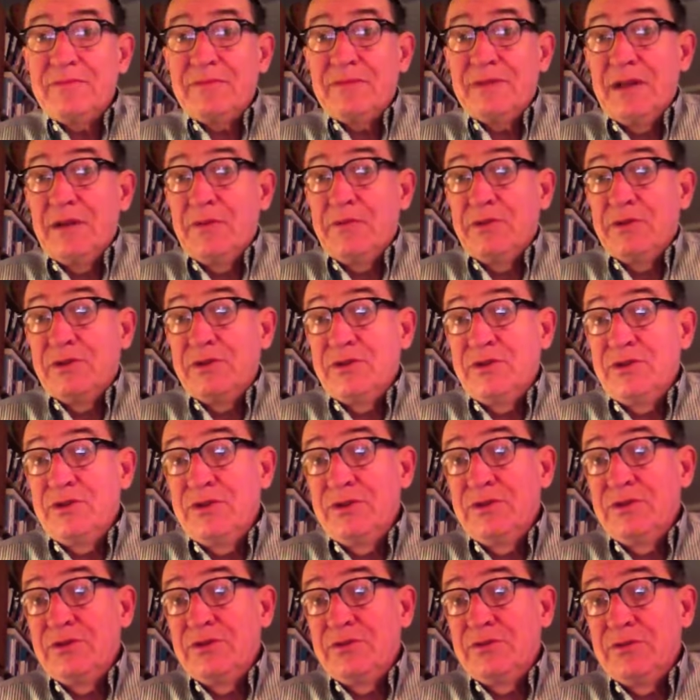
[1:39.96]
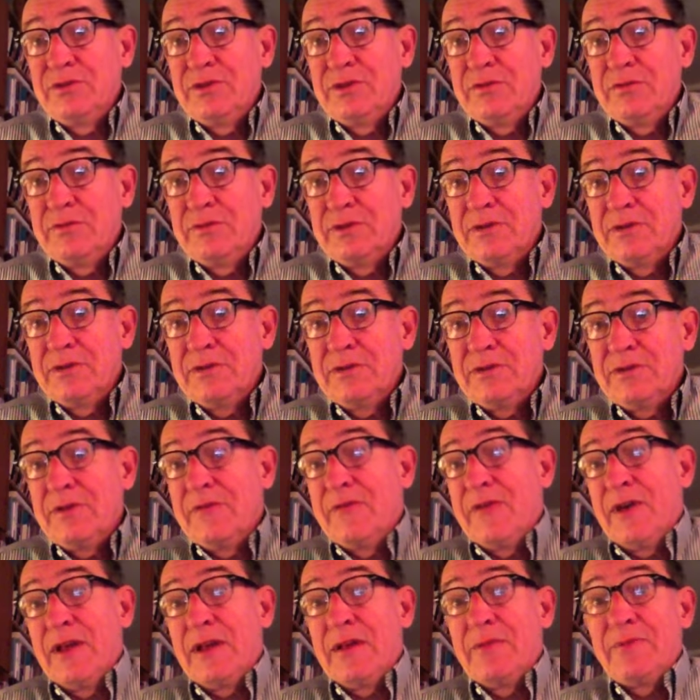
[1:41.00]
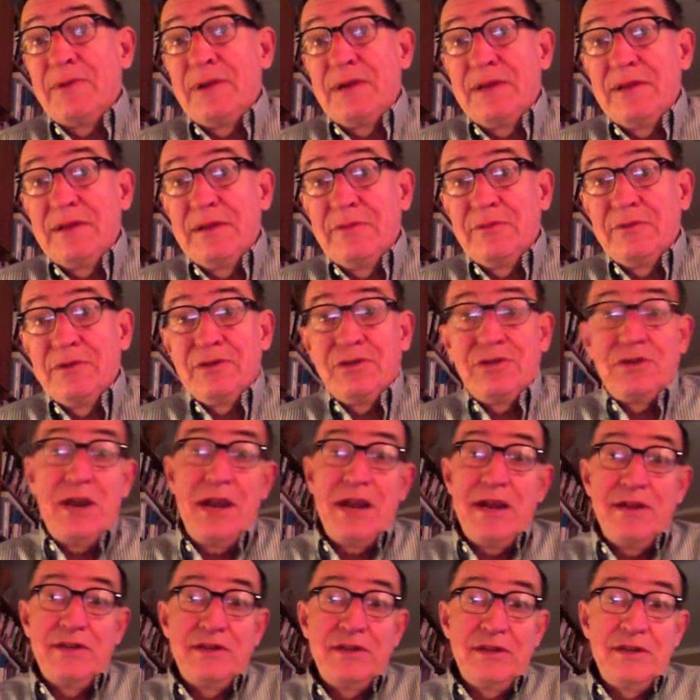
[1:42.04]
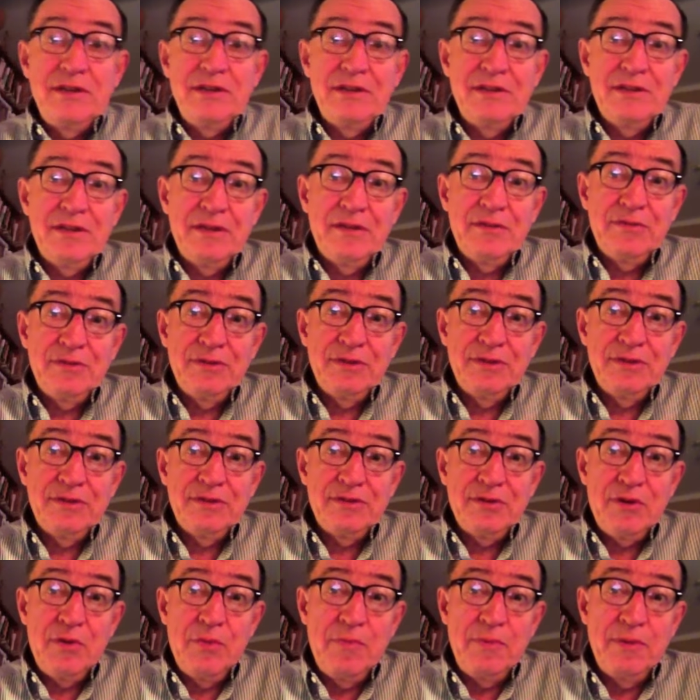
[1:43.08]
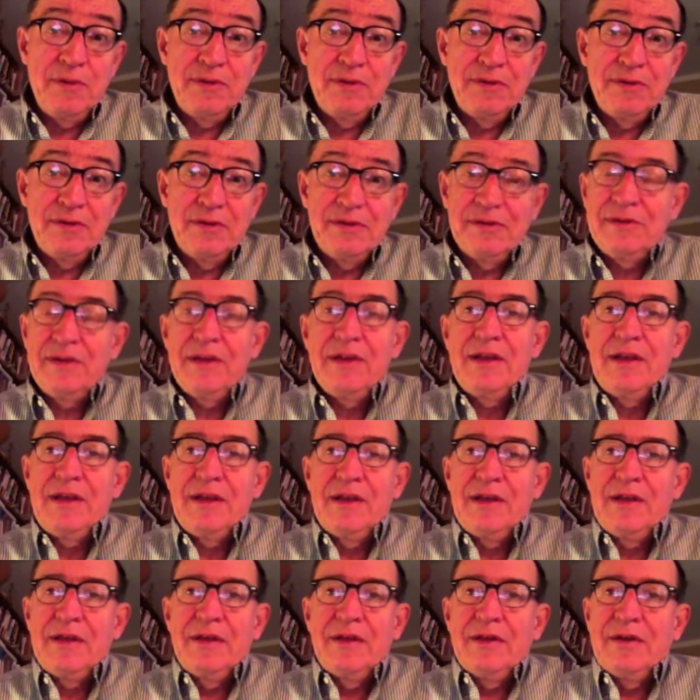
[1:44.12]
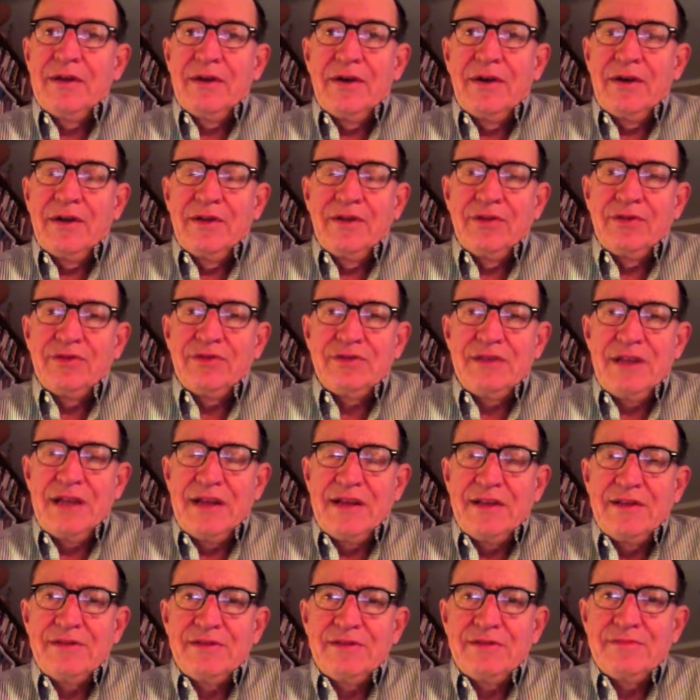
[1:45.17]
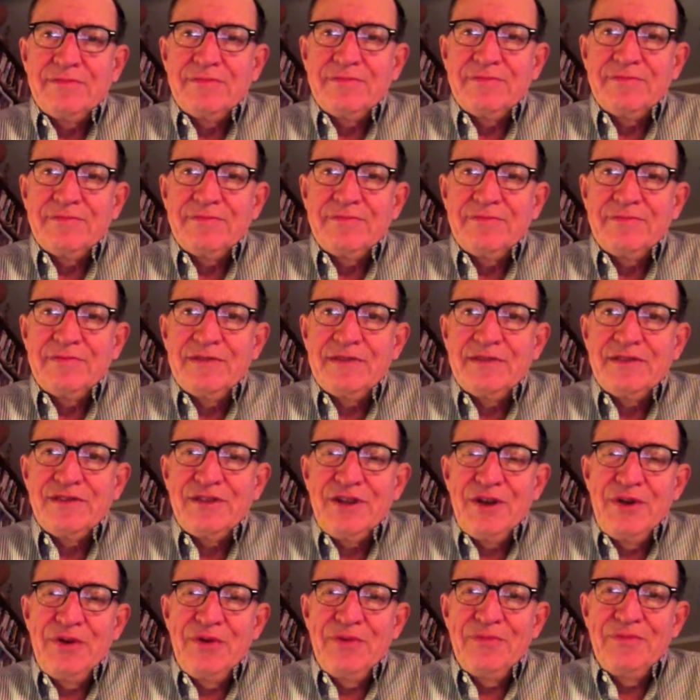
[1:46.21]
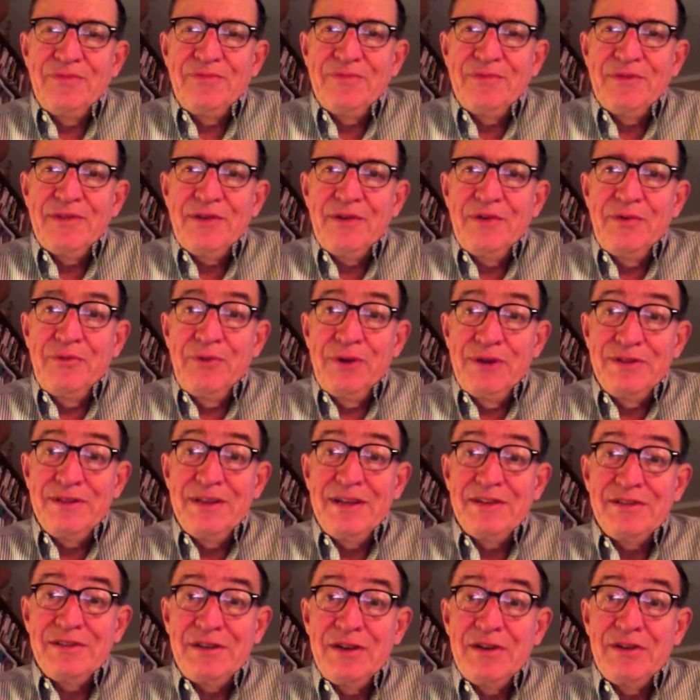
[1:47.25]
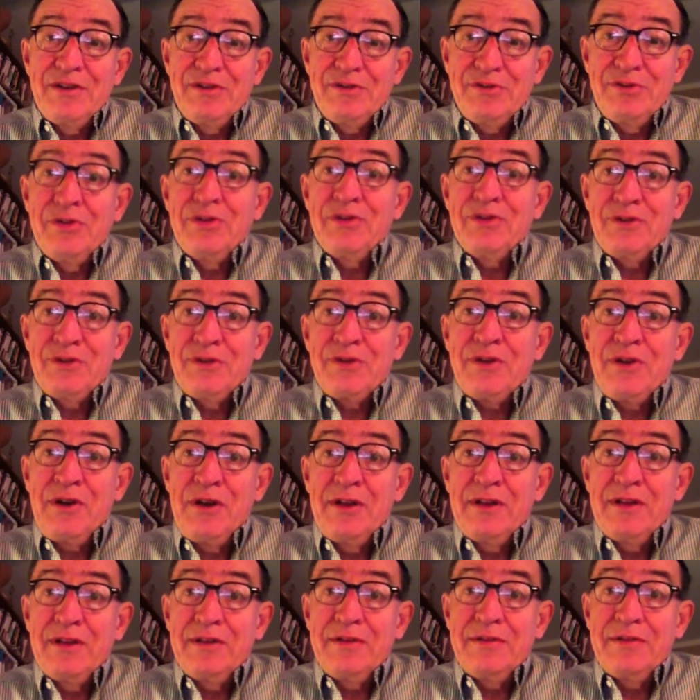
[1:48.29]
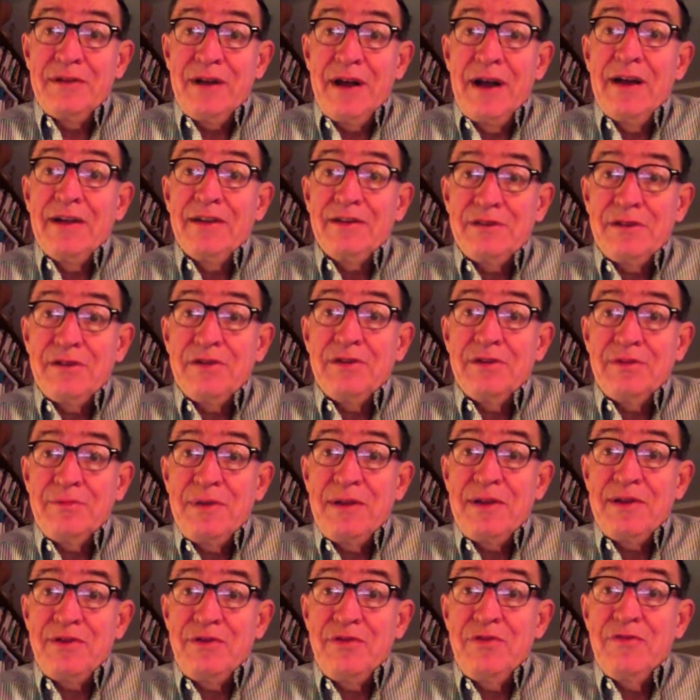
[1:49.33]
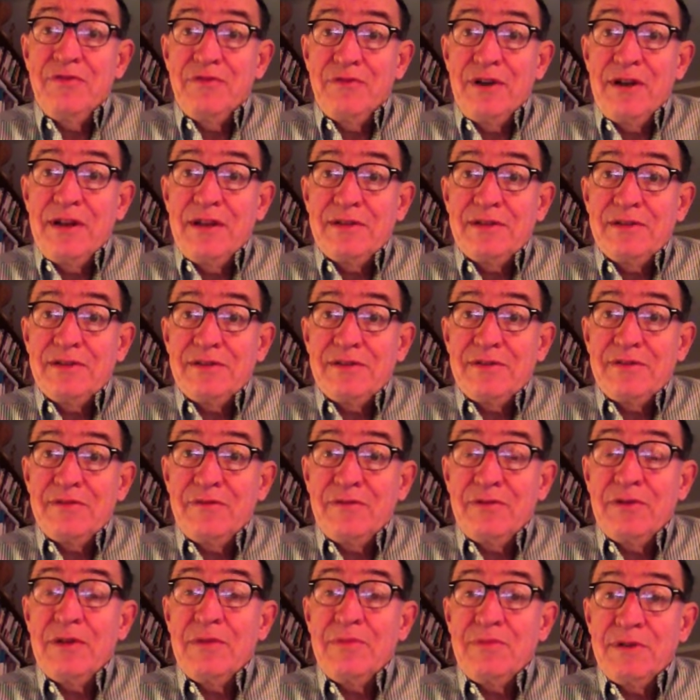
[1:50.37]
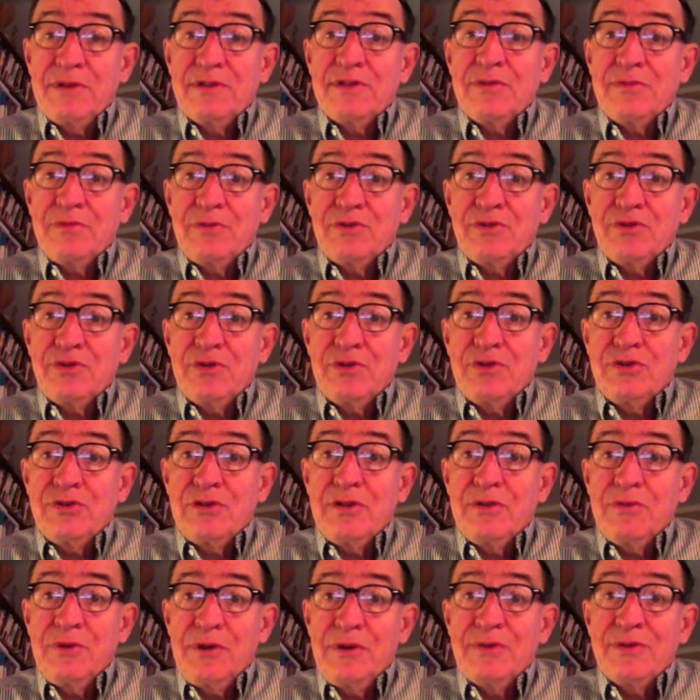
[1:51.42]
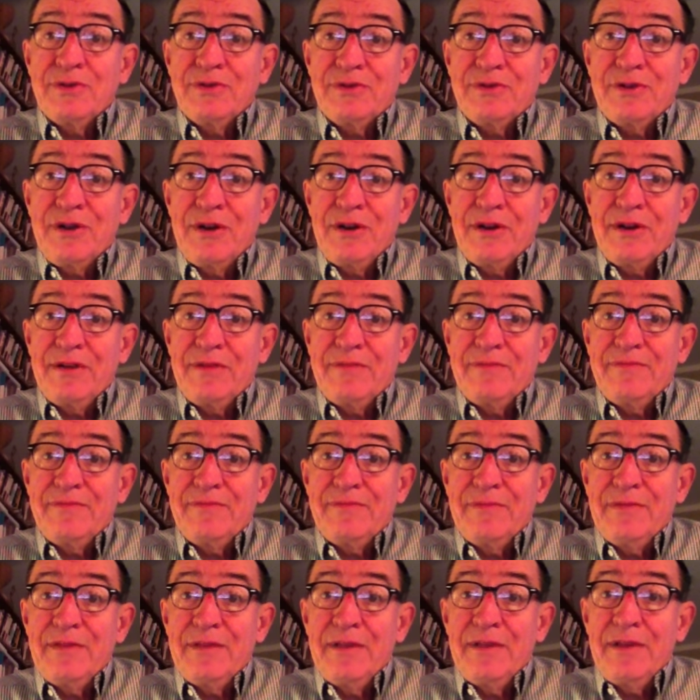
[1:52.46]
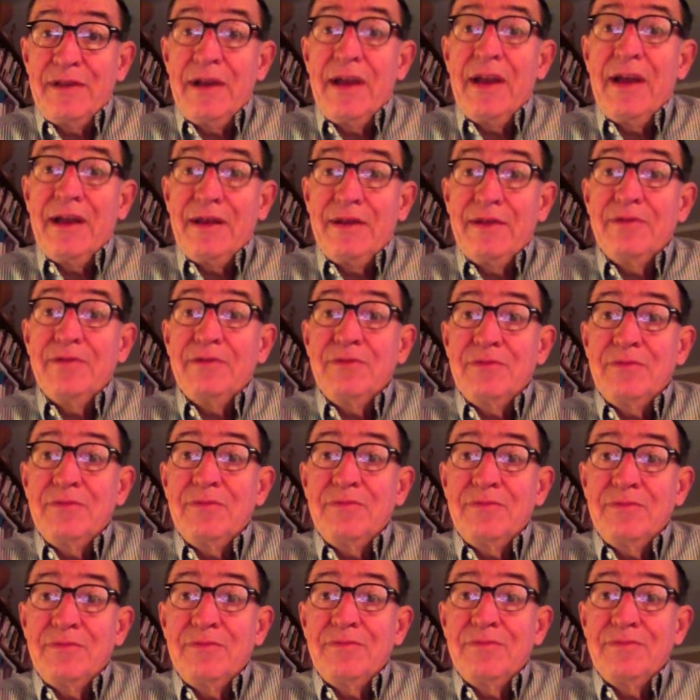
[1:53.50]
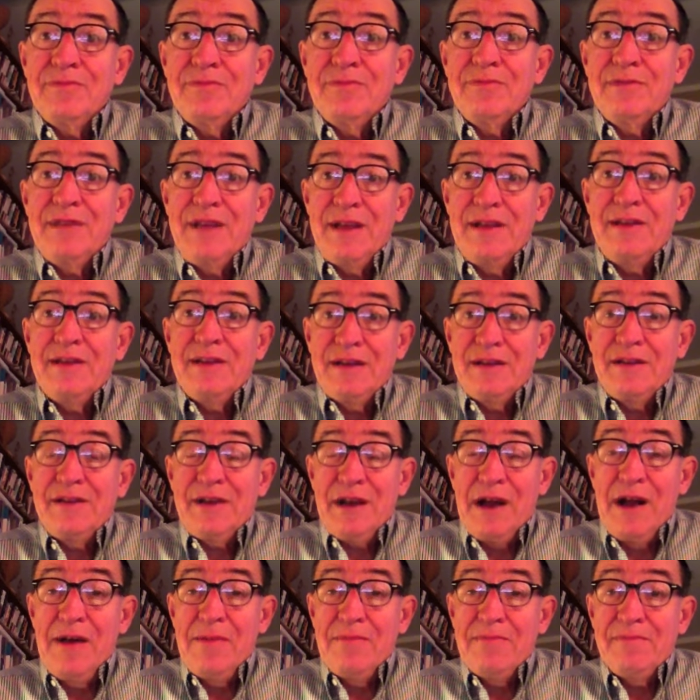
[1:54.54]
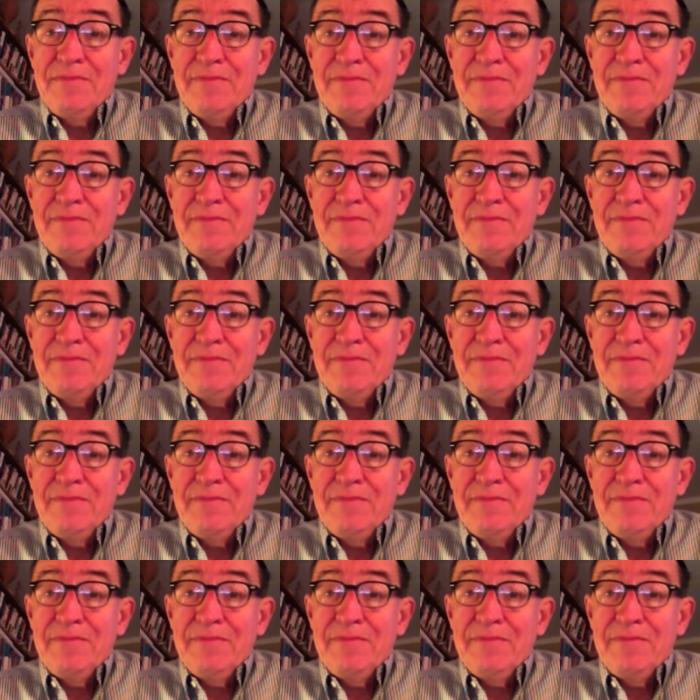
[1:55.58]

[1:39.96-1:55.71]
that was new, that was developing, that was changing, that was open, and all those things. So once I started door-to-door calling, I started to make new friends for the Episcopal Church that we were starting. And they did come.